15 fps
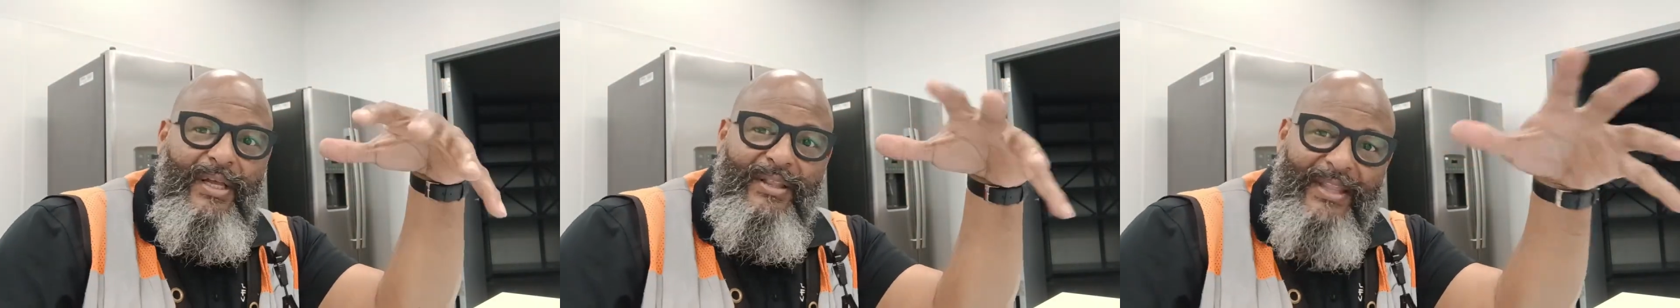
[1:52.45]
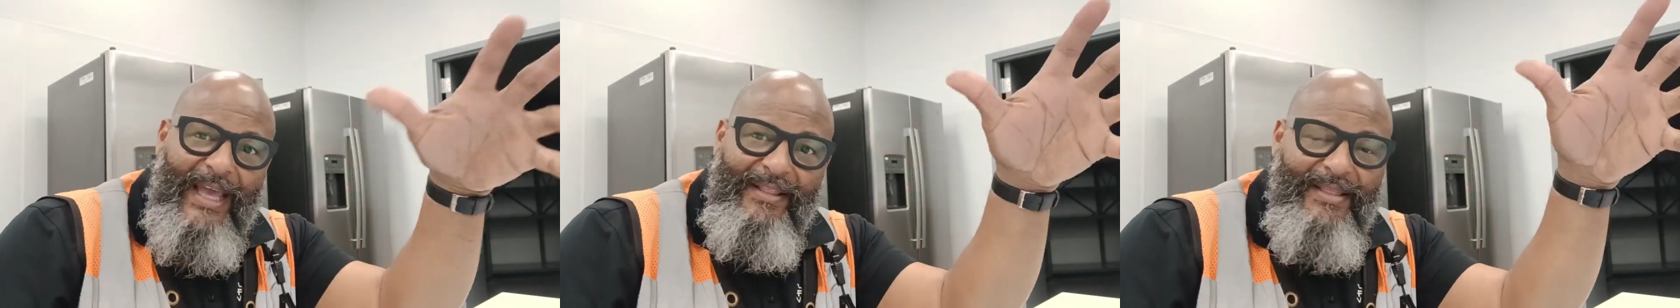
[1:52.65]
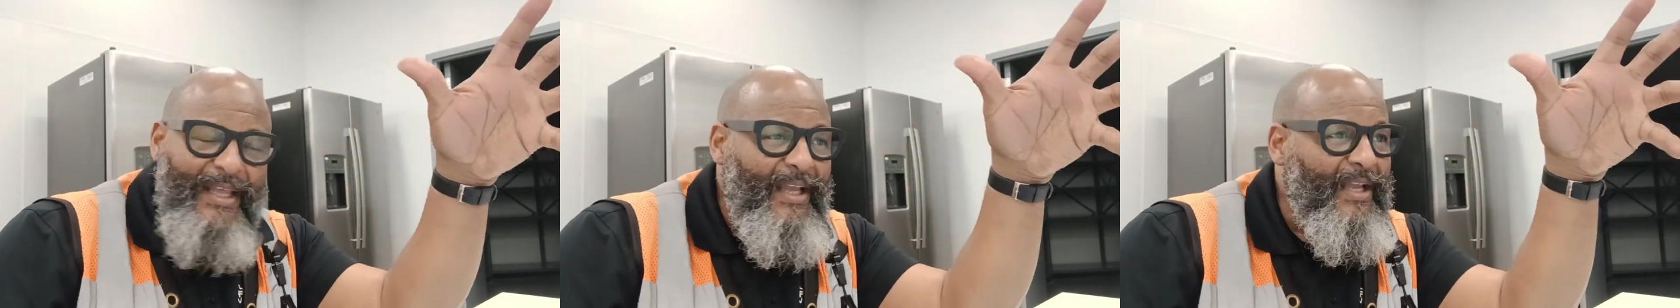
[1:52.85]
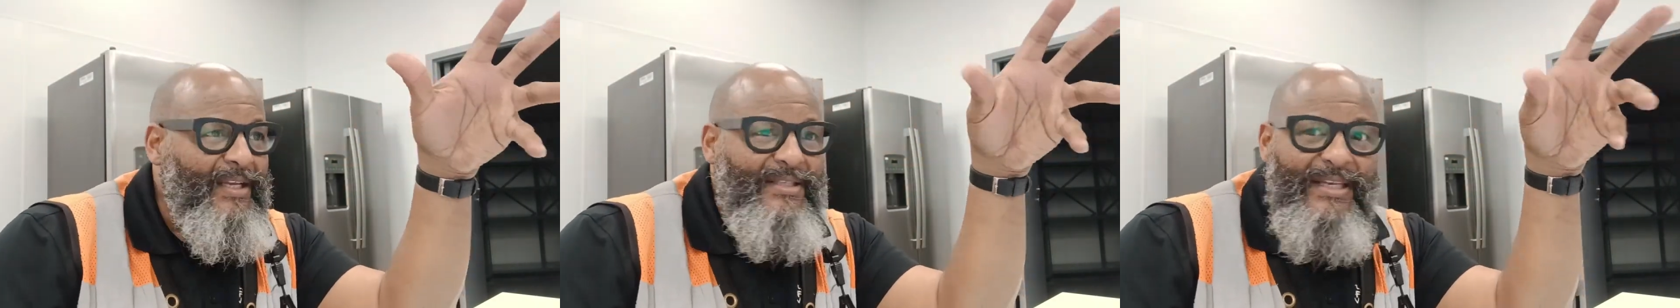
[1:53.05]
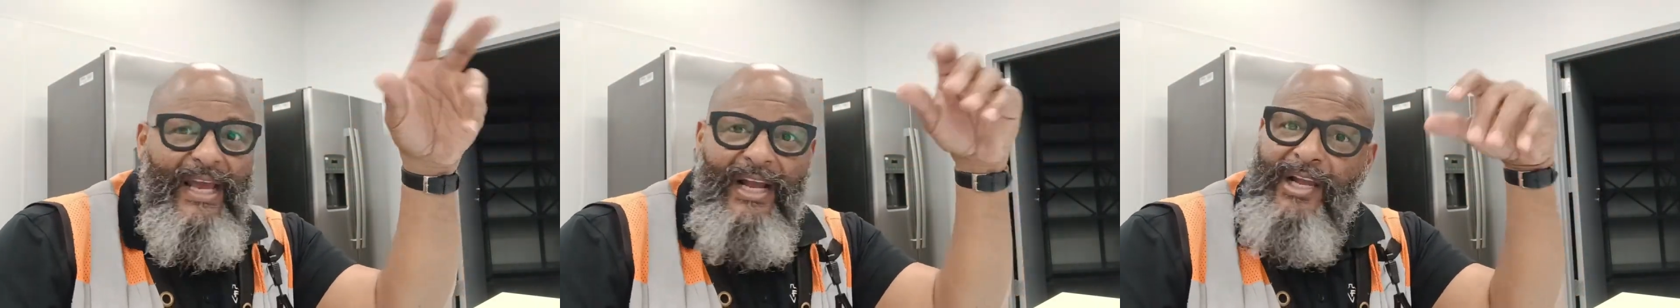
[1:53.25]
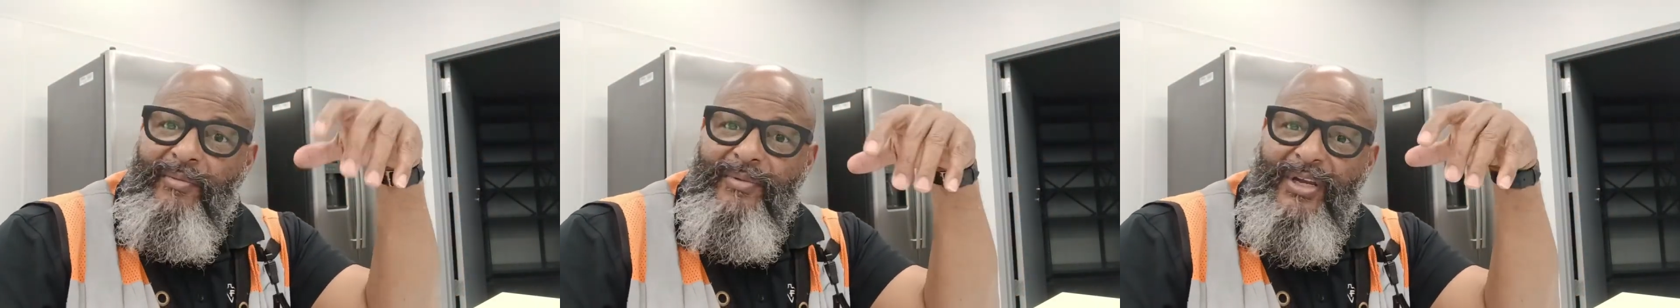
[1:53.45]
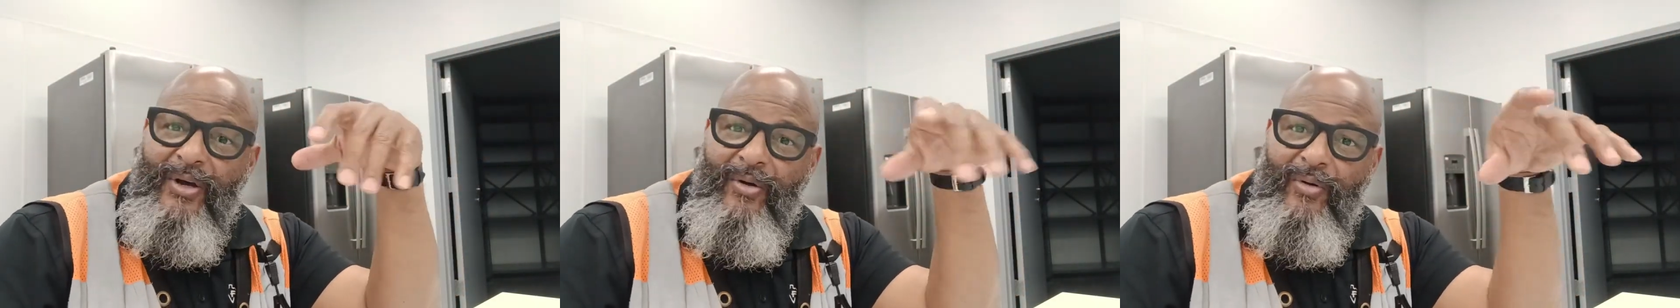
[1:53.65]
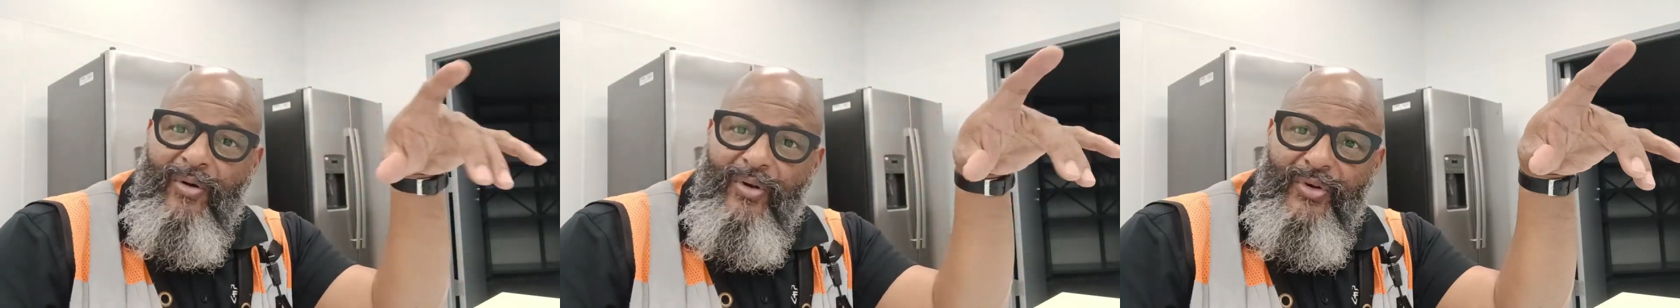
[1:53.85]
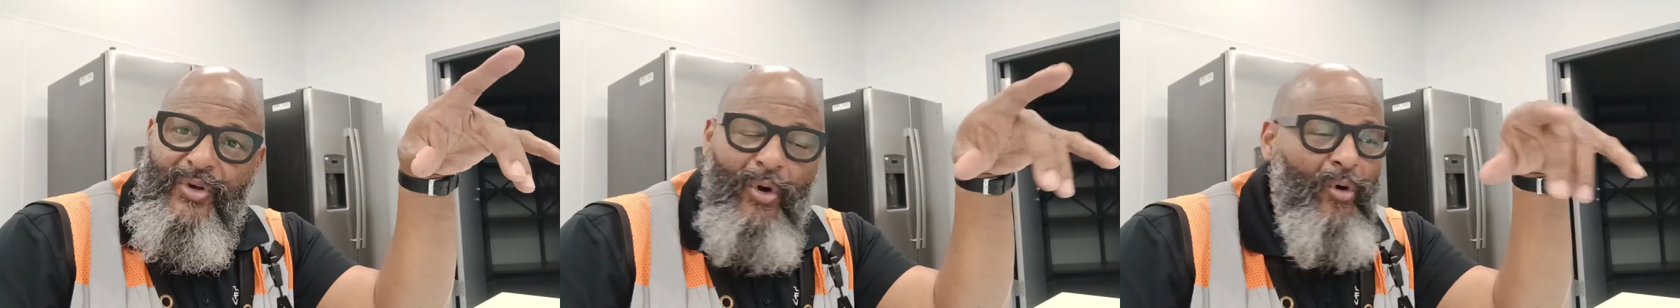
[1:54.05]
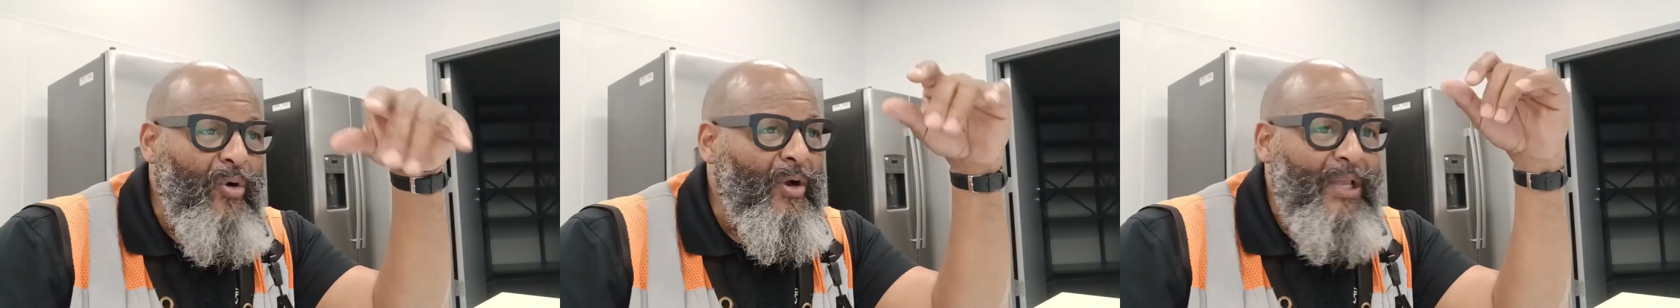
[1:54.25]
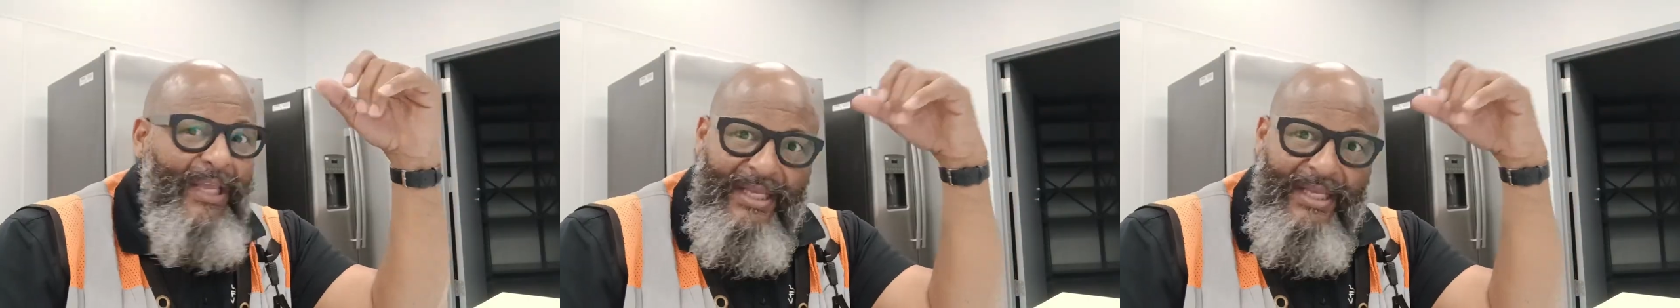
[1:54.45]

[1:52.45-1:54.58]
That thing is not coming on, nor